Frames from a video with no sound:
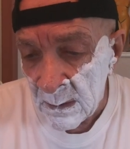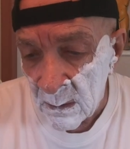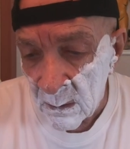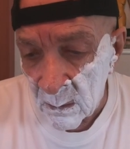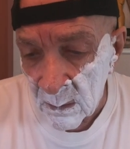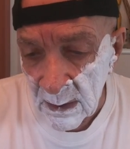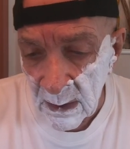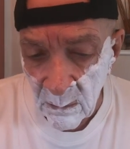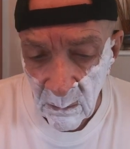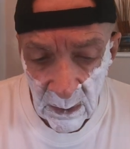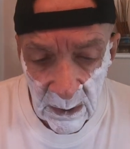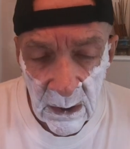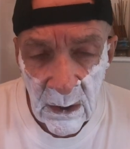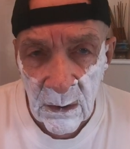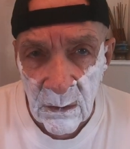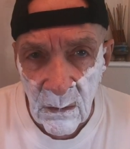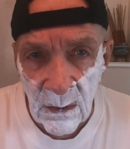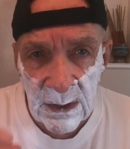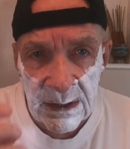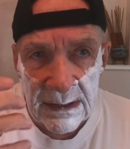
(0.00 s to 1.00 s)
Okay, well you can
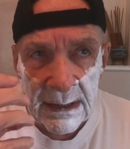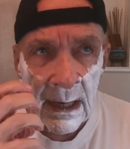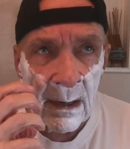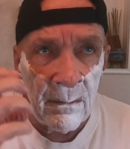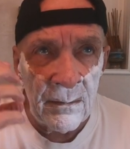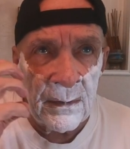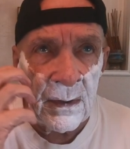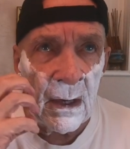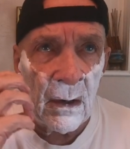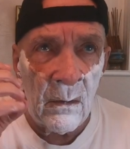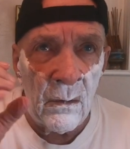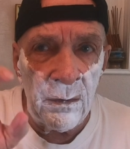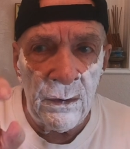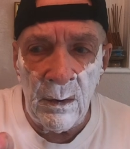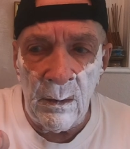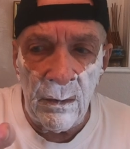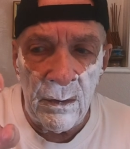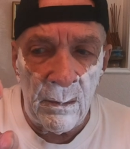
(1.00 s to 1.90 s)
do the same thing with the,